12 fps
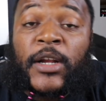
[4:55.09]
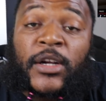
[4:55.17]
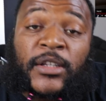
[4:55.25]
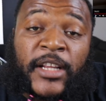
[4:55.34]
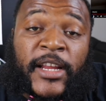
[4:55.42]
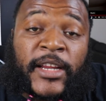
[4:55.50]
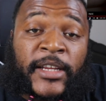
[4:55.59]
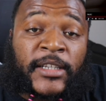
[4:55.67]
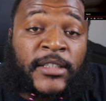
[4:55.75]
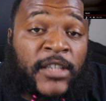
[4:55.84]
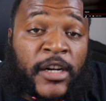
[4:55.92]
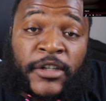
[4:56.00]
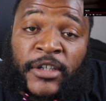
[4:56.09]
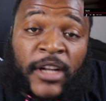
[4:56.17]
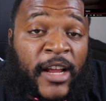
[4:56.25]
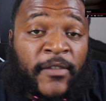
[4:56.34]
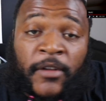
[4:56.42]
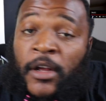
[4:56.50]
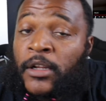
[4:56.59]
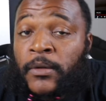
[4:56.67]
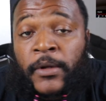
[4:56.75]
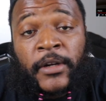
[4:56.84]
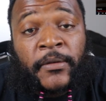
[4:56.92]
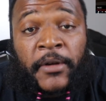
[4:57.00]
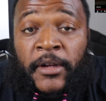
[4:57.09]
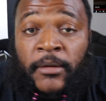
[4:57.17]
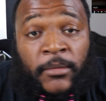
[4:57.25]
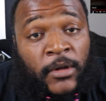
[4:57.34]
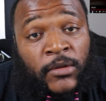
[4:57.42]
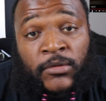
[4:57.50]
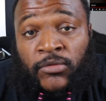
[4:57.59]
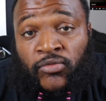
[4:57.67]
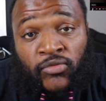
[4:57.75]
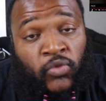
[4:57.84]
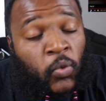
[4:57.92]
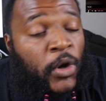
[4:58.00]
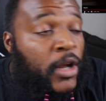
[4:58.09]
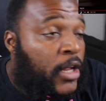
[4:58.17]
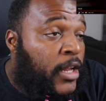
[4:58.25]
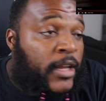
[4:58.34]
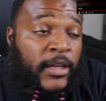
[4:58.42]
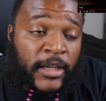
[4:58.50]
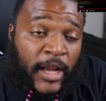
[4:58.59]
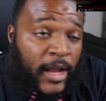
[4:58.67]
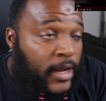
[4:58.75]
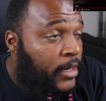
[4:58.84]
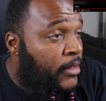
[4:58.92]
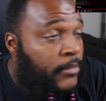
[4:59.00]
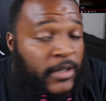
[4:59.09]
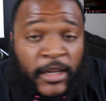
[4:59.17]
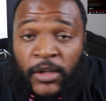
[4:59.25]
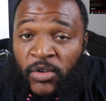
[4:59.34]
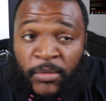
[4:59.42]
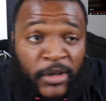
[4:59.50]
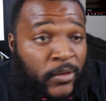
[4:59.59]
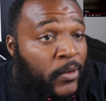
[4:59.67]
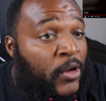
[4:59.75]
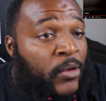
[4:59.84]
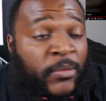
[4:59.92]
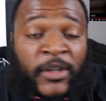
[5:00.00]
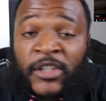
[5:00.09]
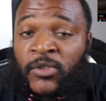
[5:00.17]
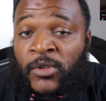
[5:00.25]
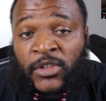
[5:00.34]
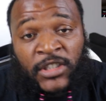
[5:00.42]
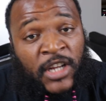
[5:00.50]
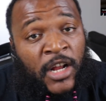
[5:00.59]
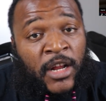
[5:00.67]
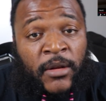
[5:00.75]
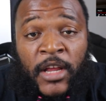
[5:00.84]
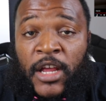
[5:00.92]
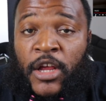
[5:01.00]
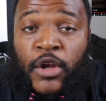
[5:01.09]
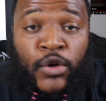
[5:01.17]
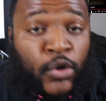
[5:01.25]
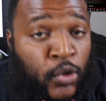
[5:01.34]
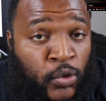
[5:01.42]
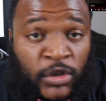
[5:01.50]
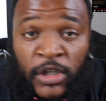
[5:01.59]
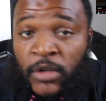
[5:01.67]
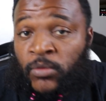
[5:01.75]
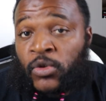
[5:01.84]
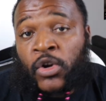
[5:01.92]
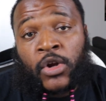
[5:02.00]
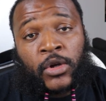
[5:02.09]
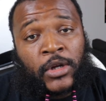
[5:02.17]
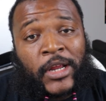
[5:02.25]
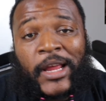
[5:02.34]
little thing can turn your life all the way around, bro. One goddamn thing. You can be wrong place, wrong time, do something wrong.